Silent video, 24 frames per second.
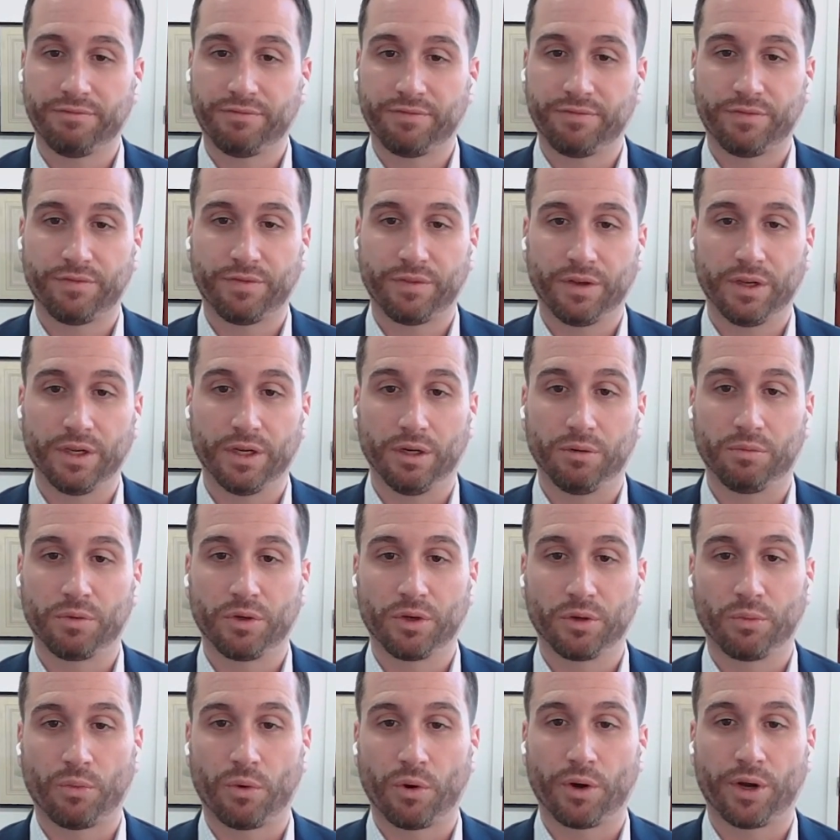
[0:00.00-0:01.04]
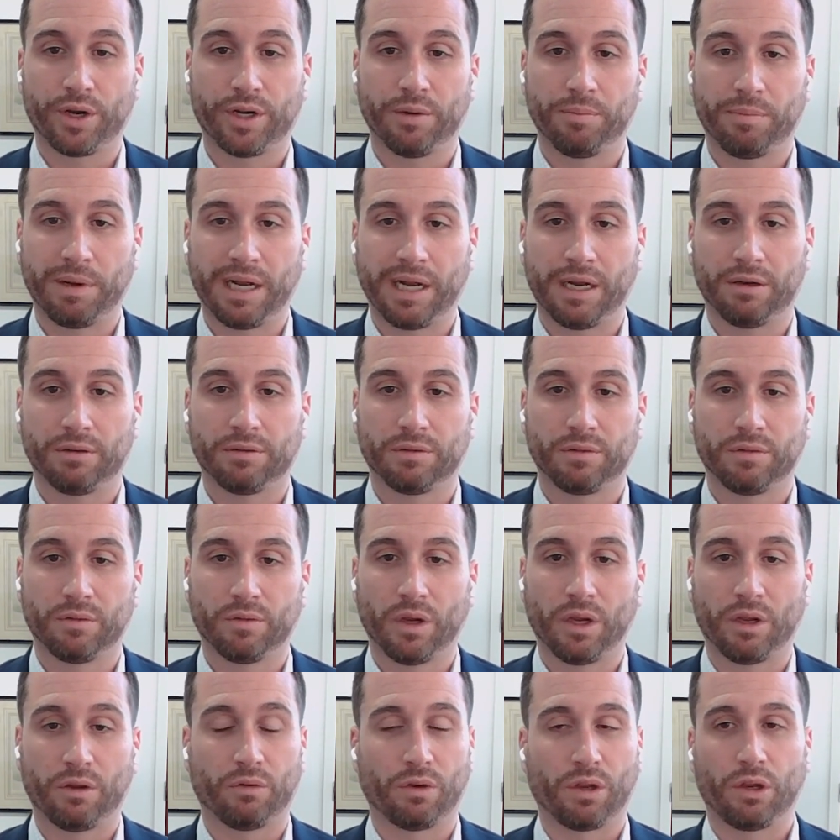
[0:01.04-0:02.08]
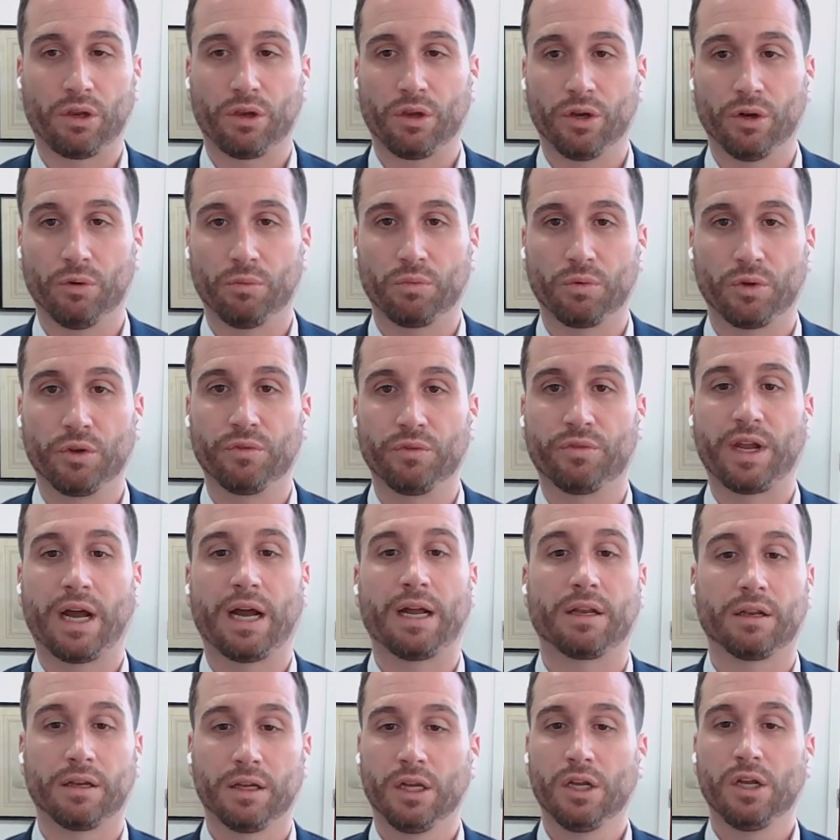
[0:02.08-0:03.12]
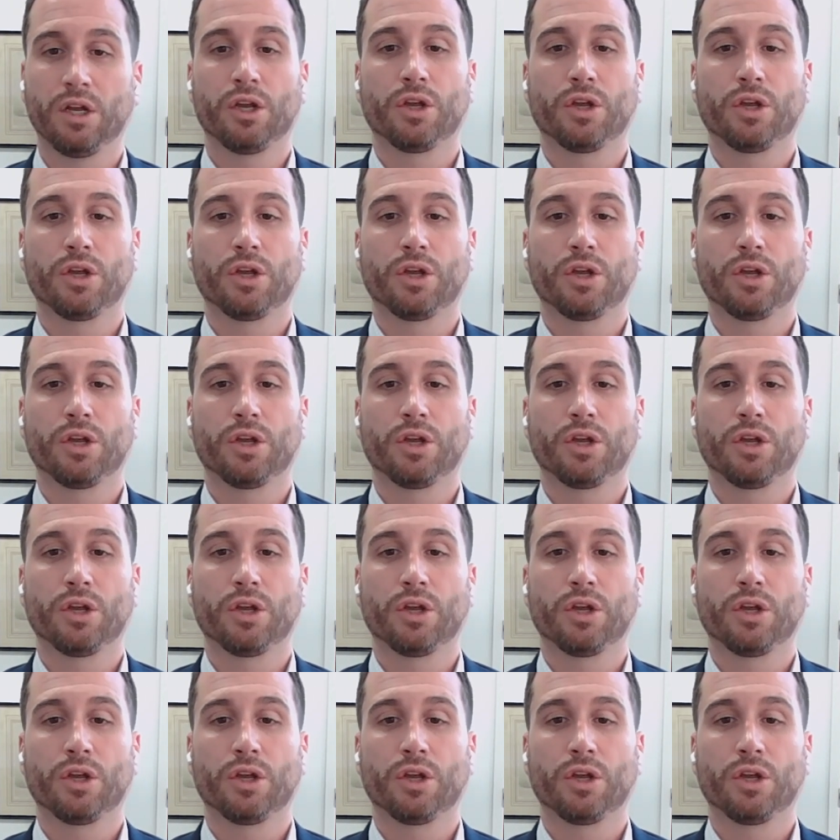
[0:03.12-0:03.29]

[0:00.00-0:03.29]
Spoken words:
If you're worried about, you've got